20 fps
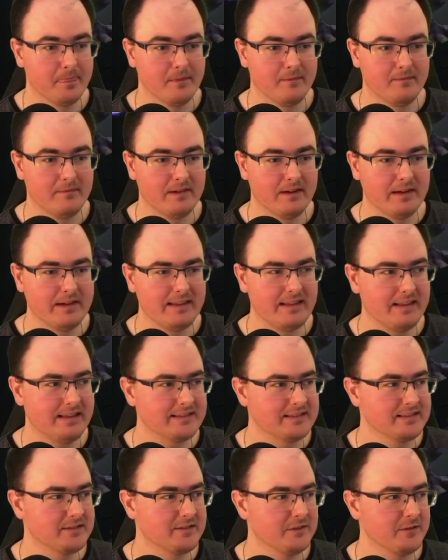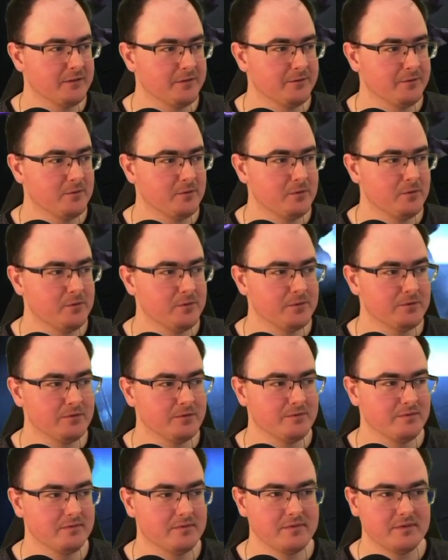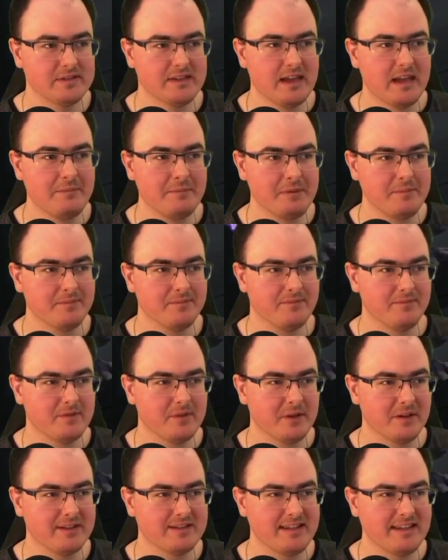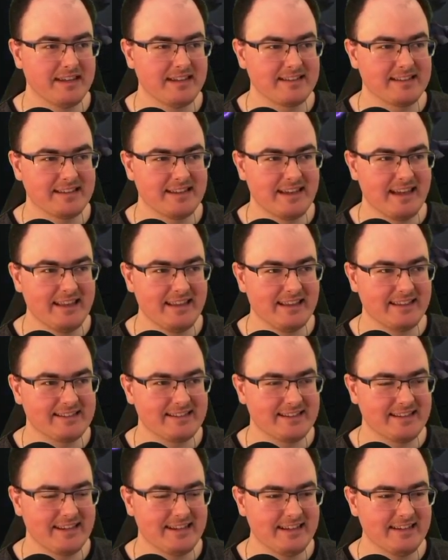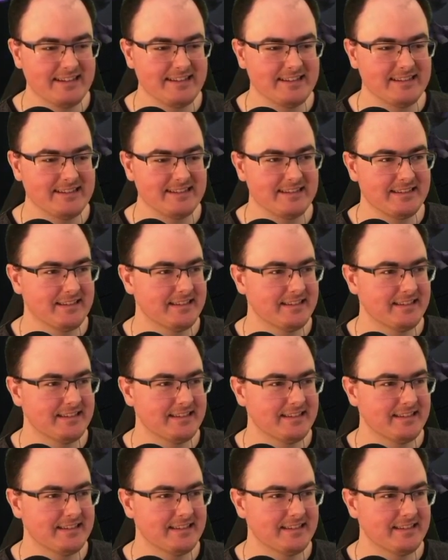Right, let's go for Zeb. Got a daze again, that's nice.